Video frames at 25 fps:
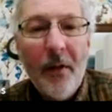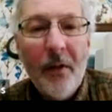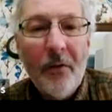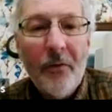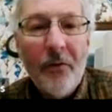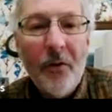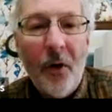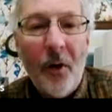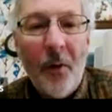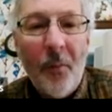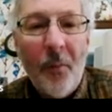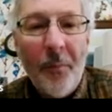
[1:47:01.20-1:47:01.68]

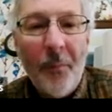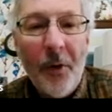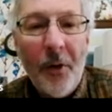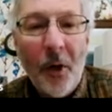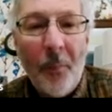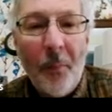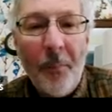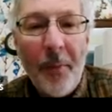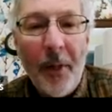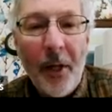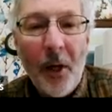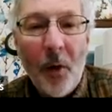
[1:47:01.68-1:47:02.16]
So,
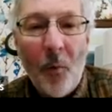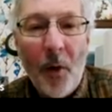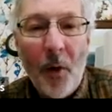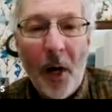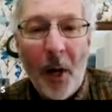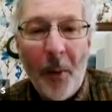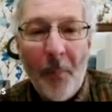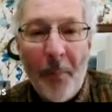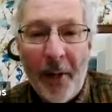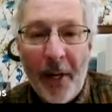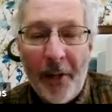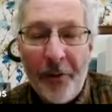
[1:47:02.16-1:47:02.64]
be
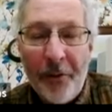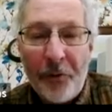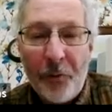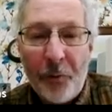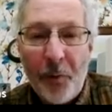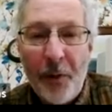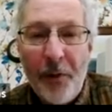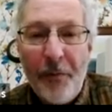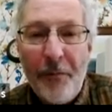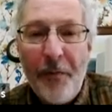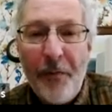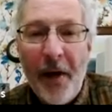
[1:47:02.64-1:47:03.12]
aware. But on
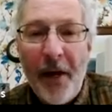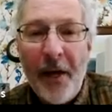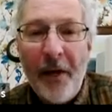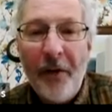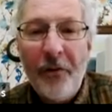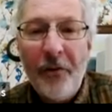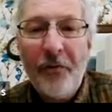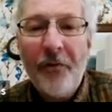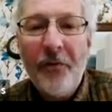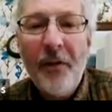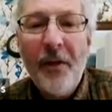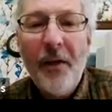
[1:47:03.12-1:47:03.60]

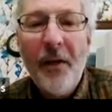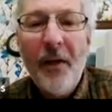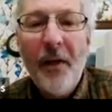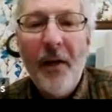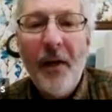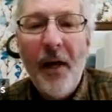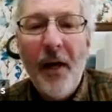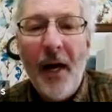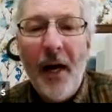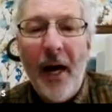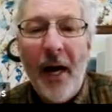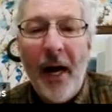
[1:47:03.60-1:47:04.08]
3-phase,
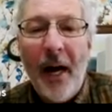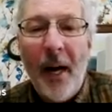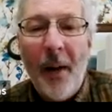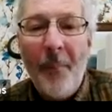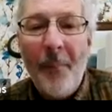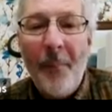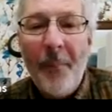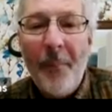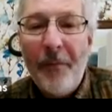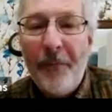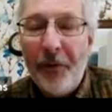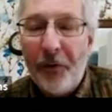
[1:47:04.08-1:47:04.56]

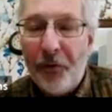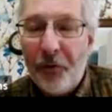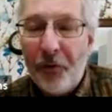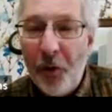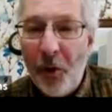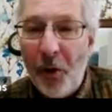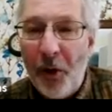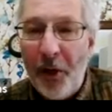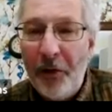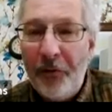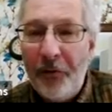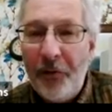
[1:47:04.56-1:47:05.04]
if it's
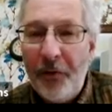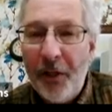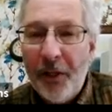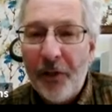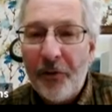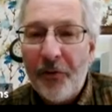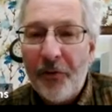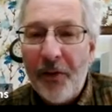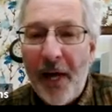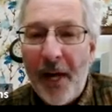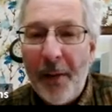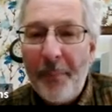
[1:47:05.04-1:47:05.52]
noisy and
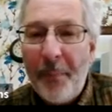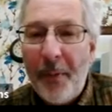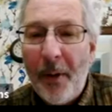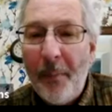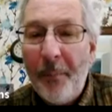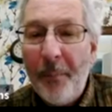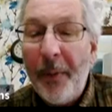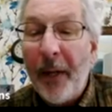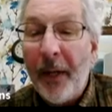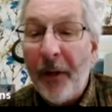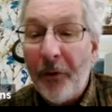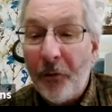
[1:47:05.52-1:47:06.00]
it's not
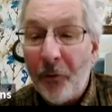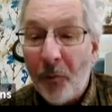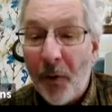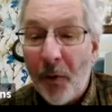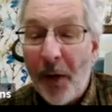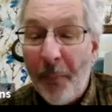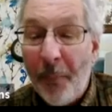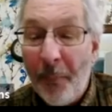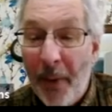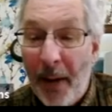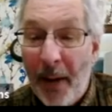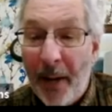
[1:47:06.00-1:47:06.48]
pumping, it's
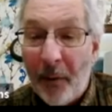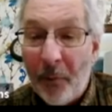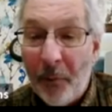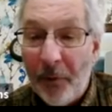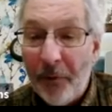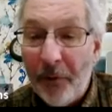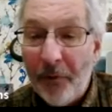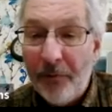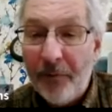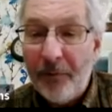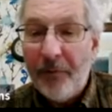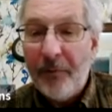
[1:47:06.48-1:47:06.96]
running
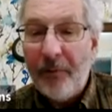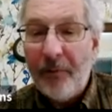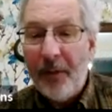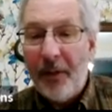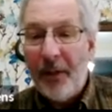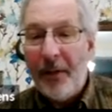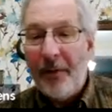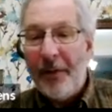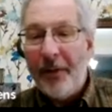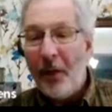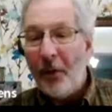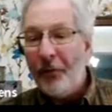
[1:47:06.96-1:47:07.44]
backwards.
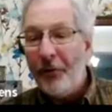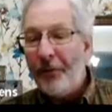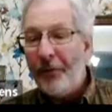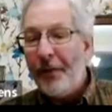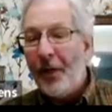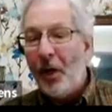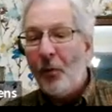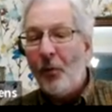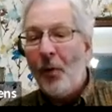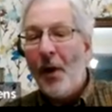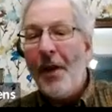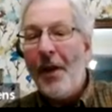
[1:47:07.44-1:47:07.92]
They'll
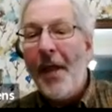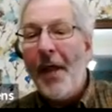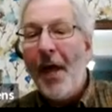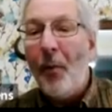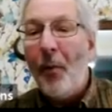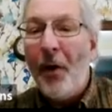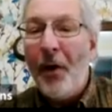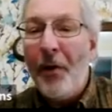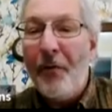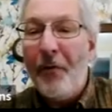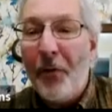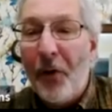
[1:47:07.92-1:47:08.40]
run
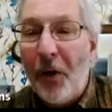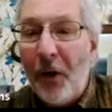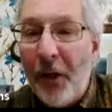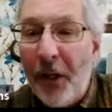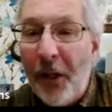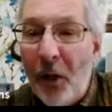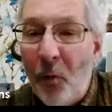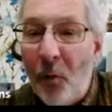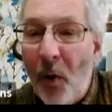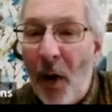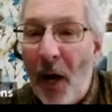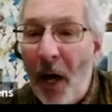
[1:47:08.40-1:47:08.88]
that way for a
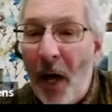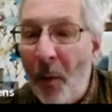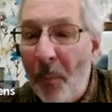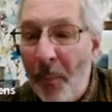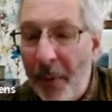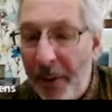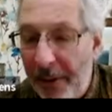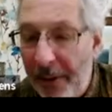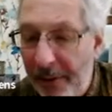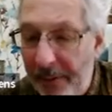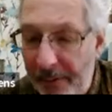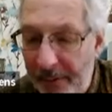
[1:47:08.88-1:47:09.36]
little while,
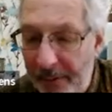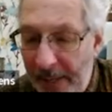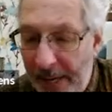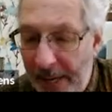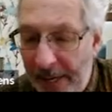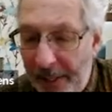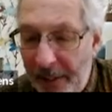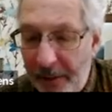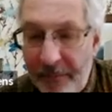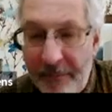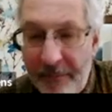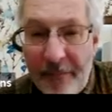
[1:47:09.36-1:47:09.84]
but
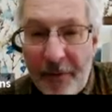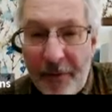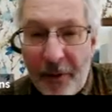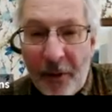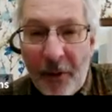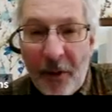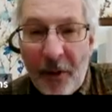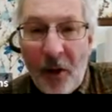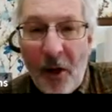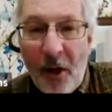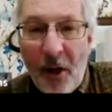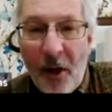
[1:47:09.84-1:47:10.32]
not
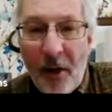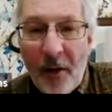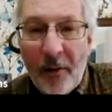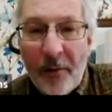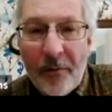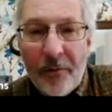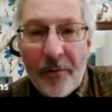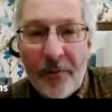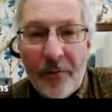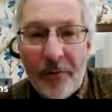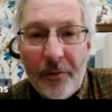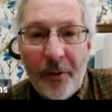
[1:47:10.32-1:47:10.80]
very
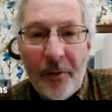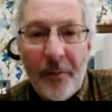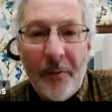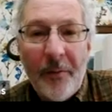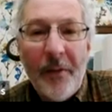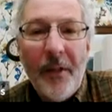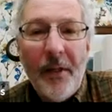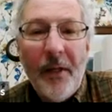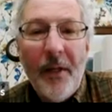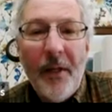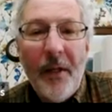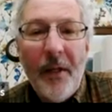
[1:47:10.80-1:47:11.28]
long. So
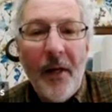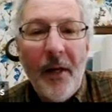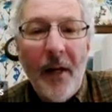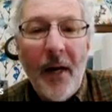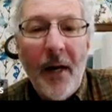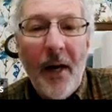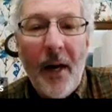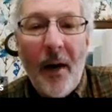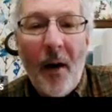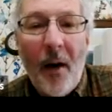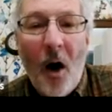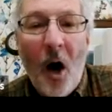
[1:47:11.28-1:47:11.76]

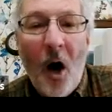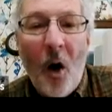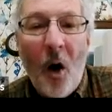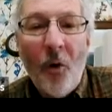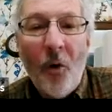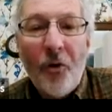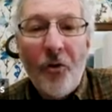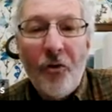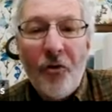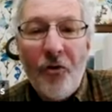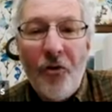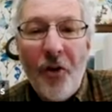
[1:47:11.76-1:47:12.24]

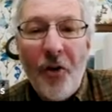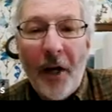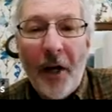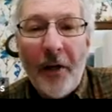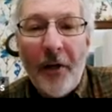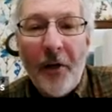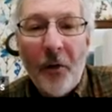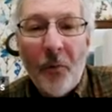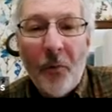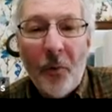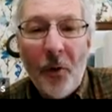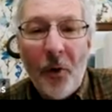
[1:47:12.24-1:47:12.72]
always
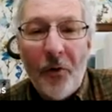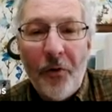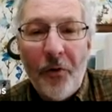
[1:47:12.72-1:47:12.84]
check your